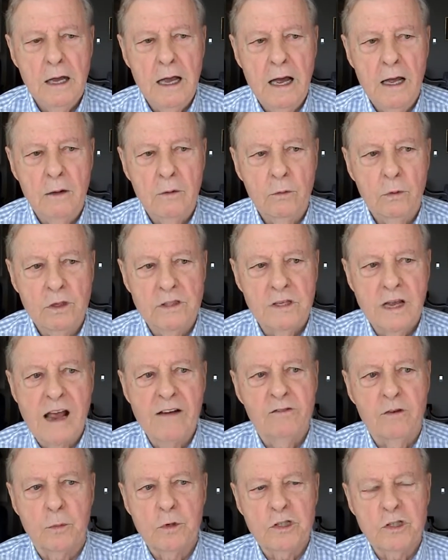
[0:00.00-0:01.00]
And of course,
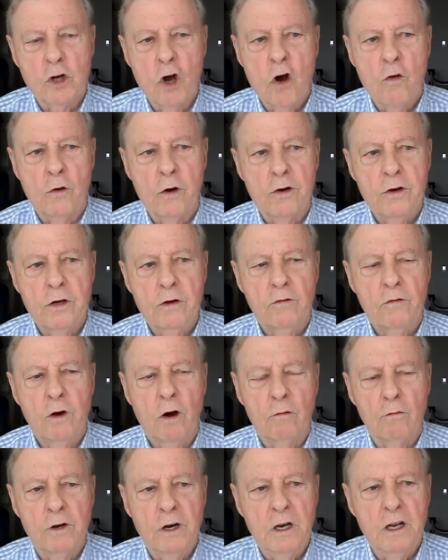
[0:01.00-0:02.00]
after it was over, you
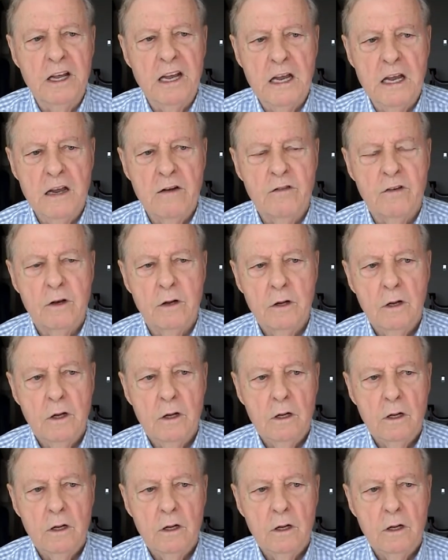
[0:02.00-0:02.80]
felt relieved.